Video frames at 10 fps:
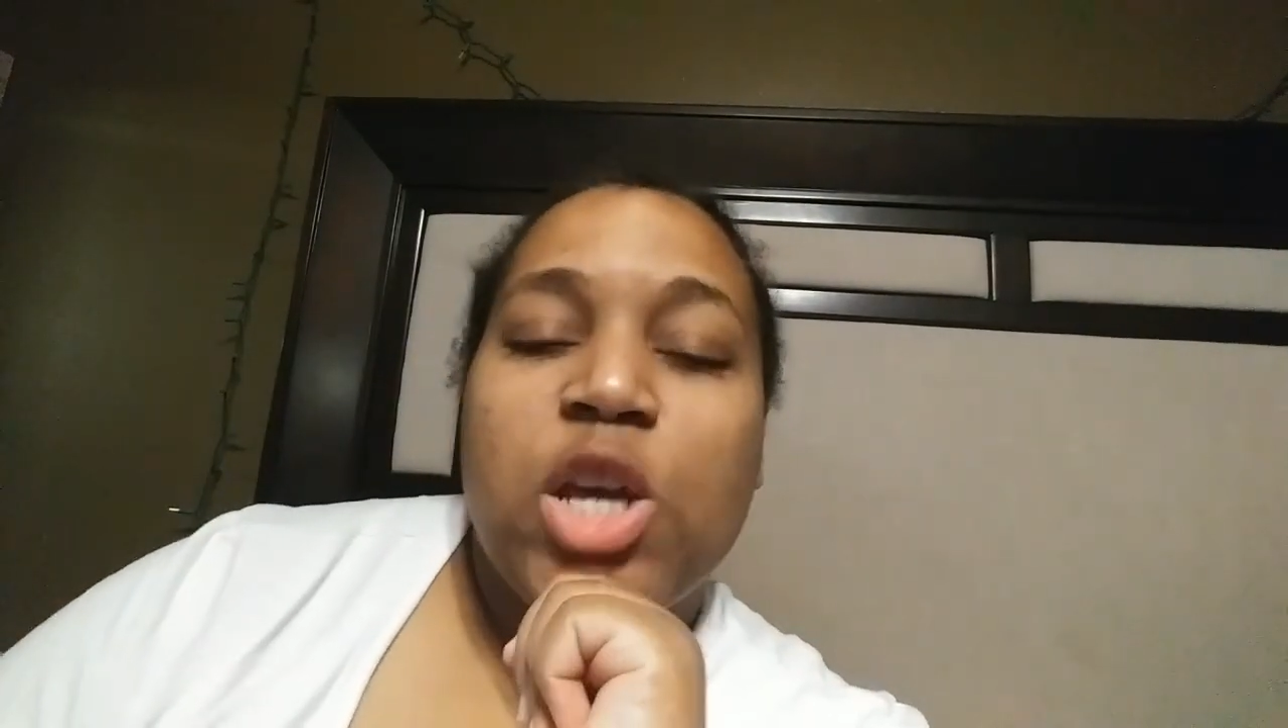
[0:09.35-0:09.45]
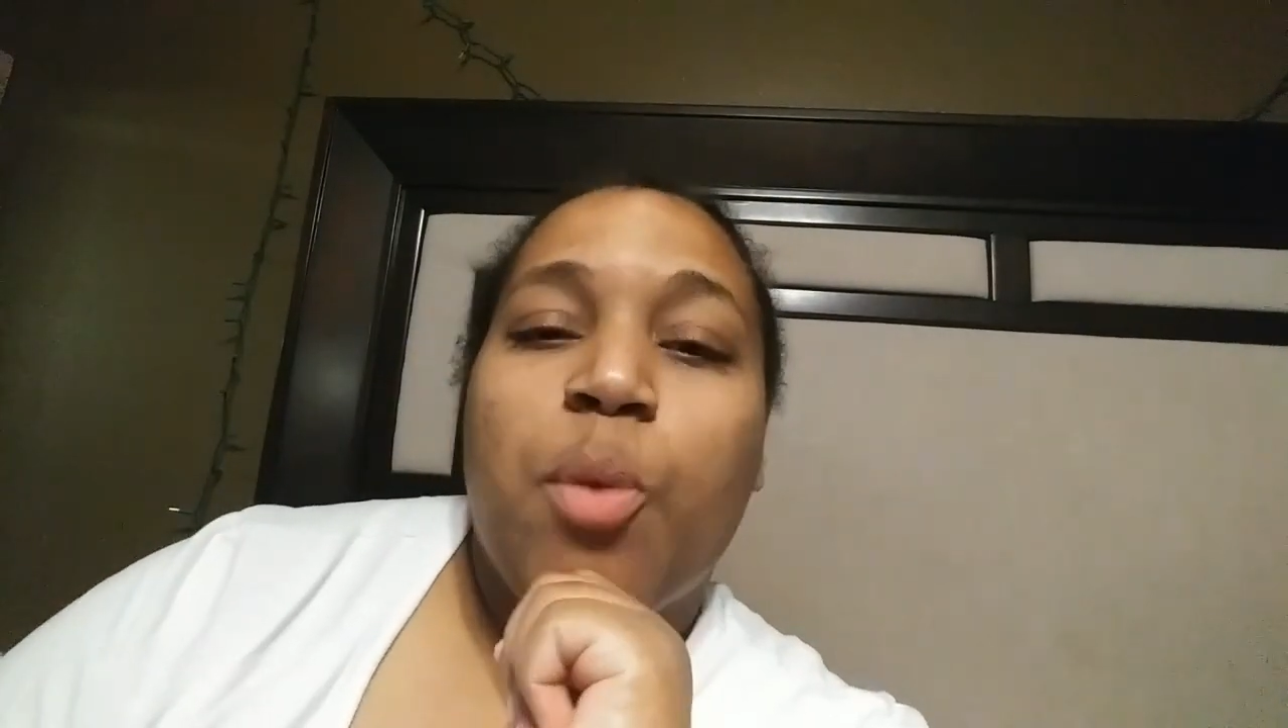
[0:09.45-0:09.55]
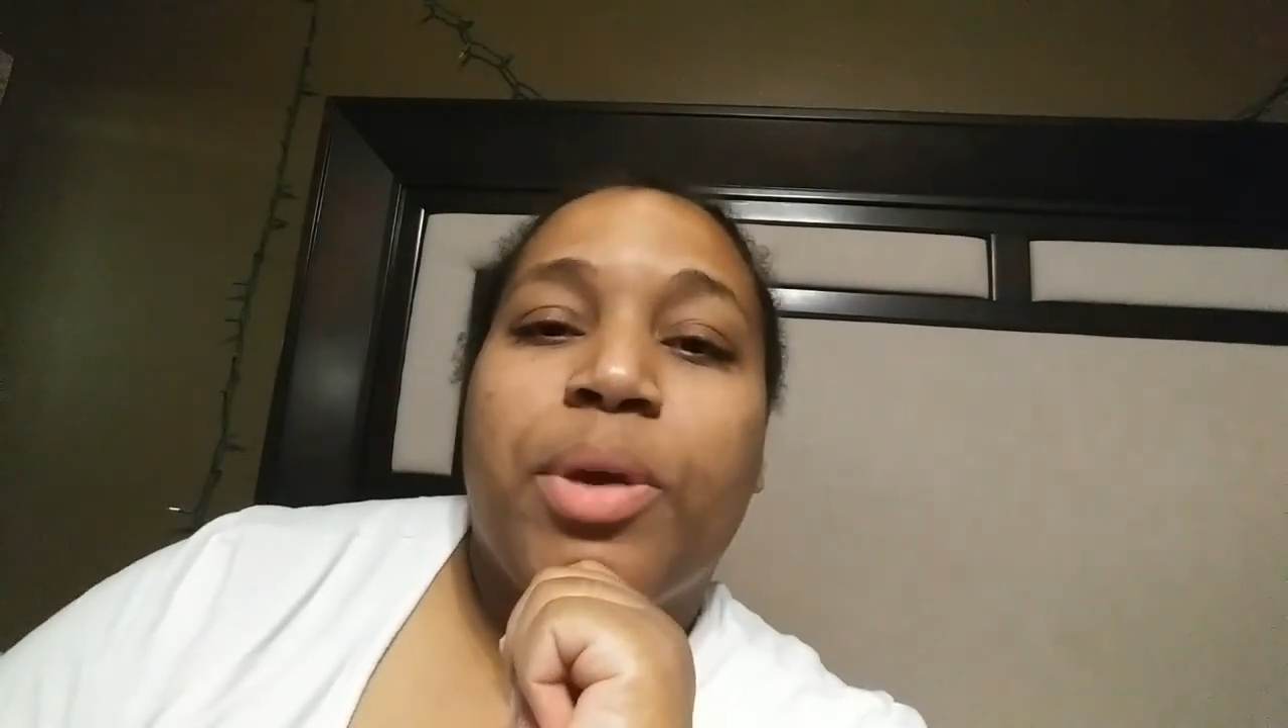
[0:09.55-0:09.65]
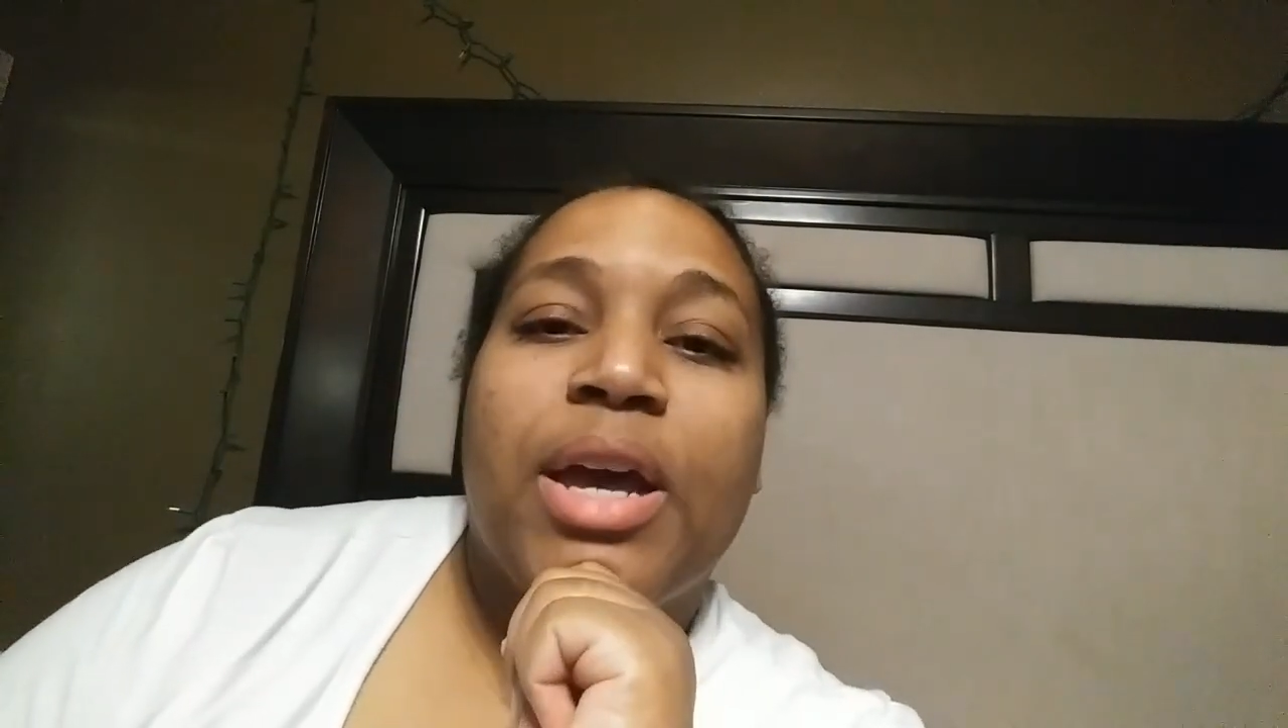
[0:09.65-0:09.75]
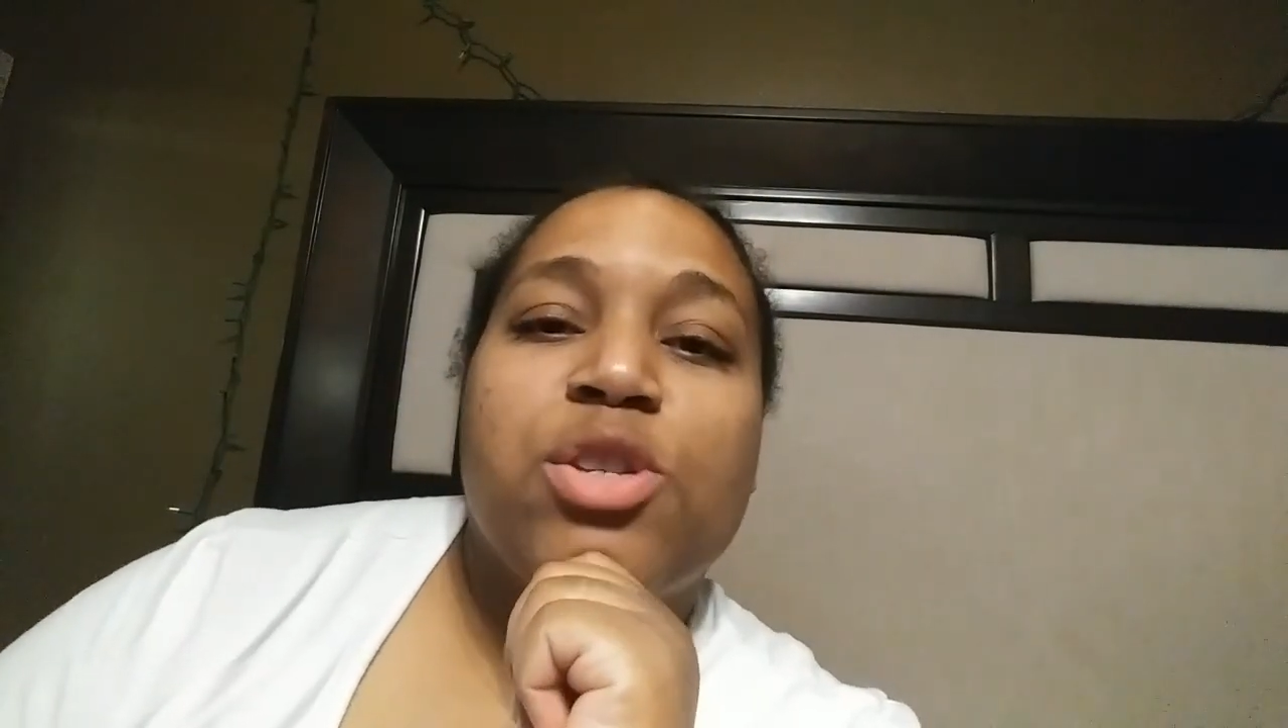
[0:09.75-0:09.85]
I
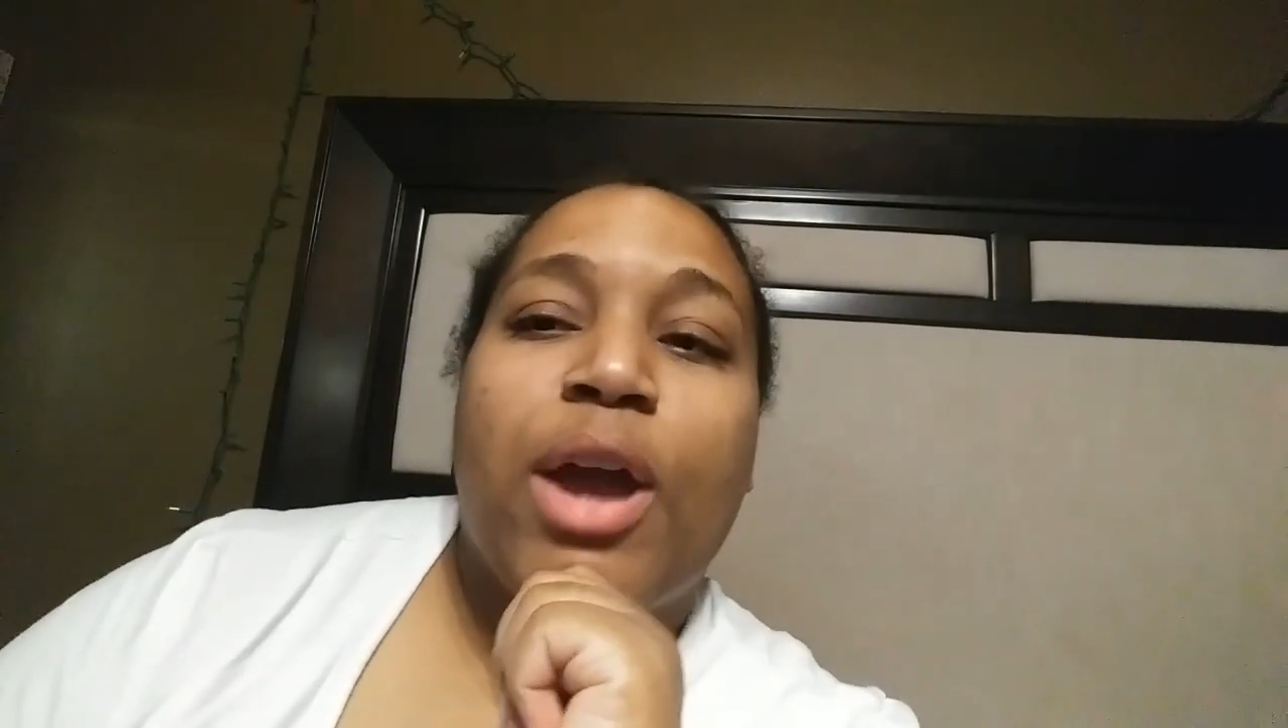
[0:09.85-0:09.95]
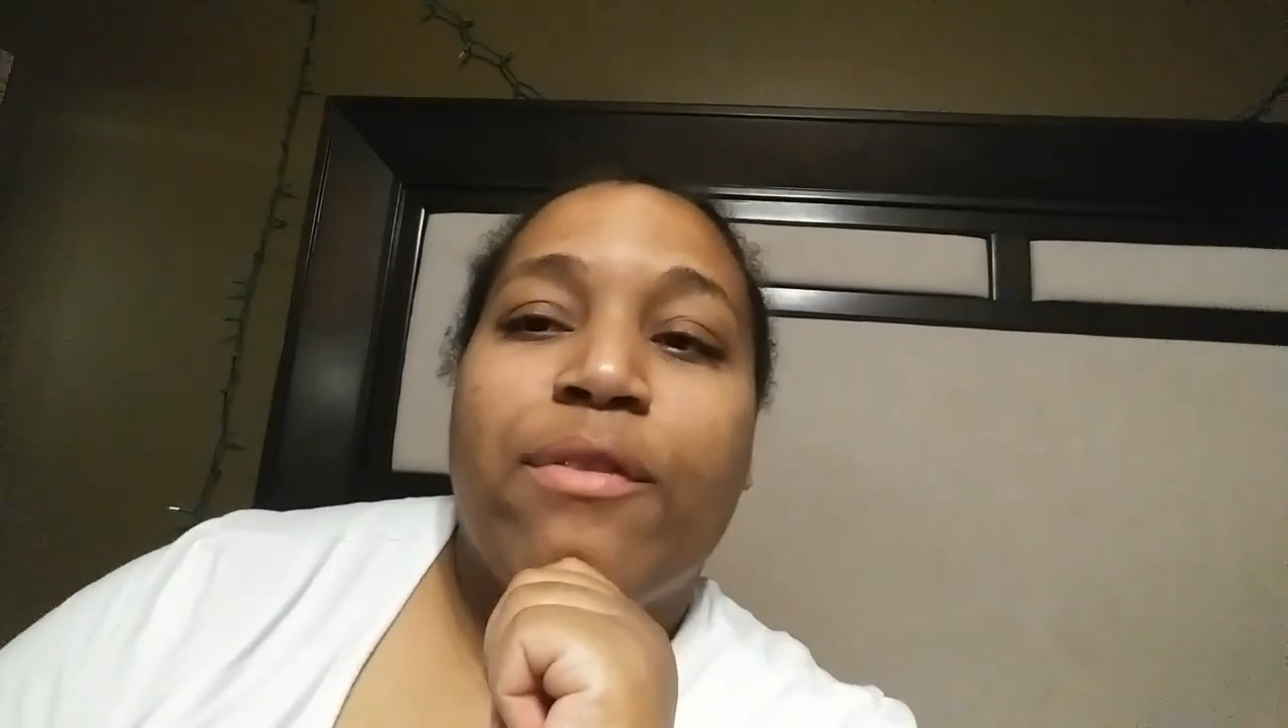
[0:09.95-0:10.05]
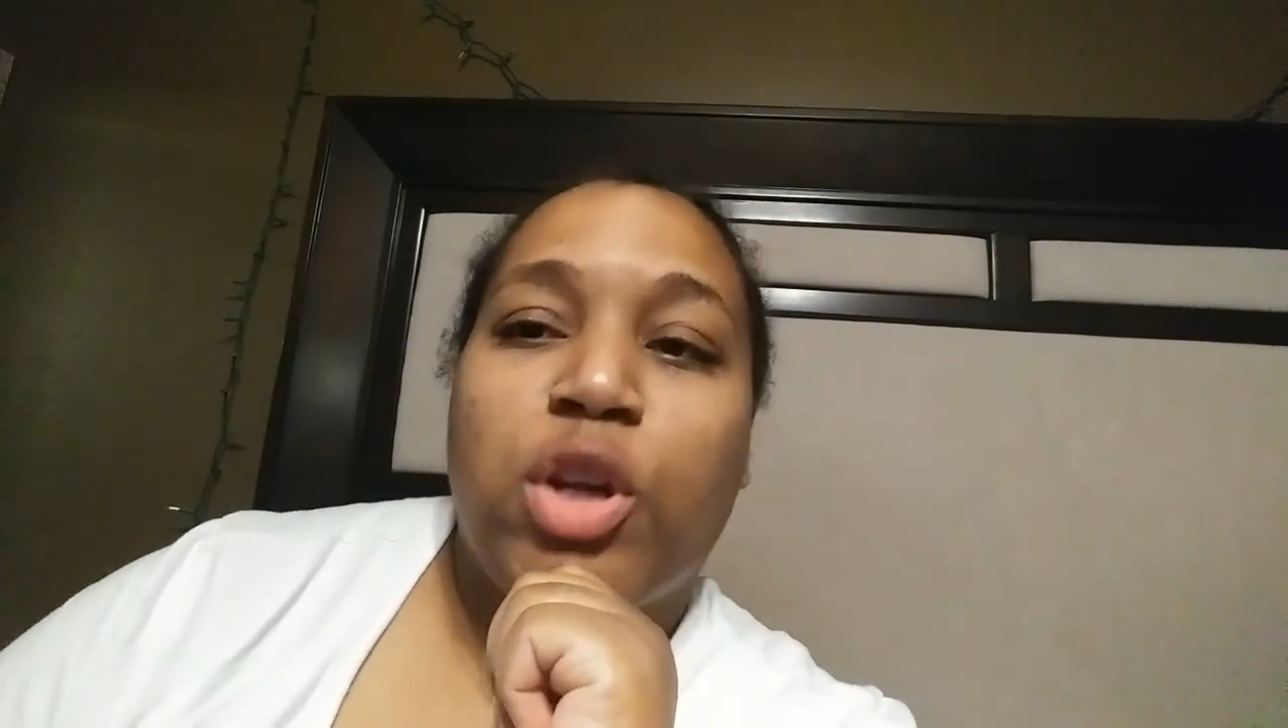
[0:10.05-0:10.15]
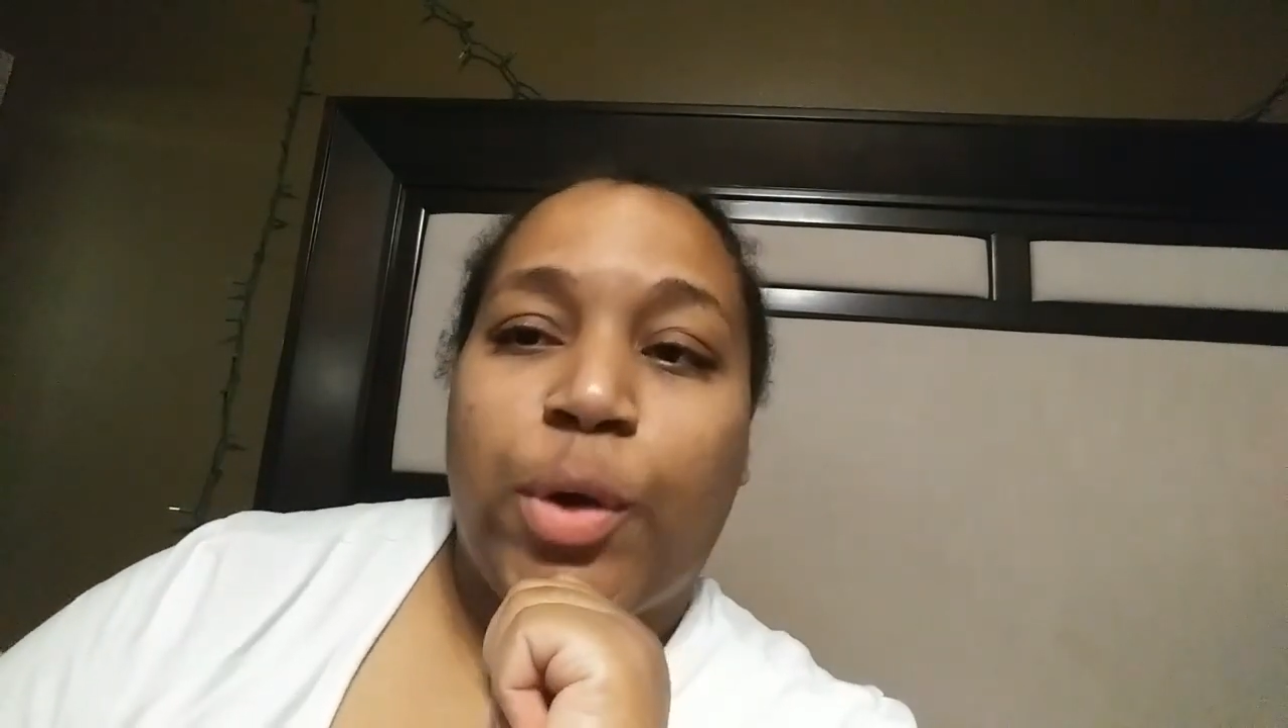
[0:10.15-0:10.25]
hope you guys are having a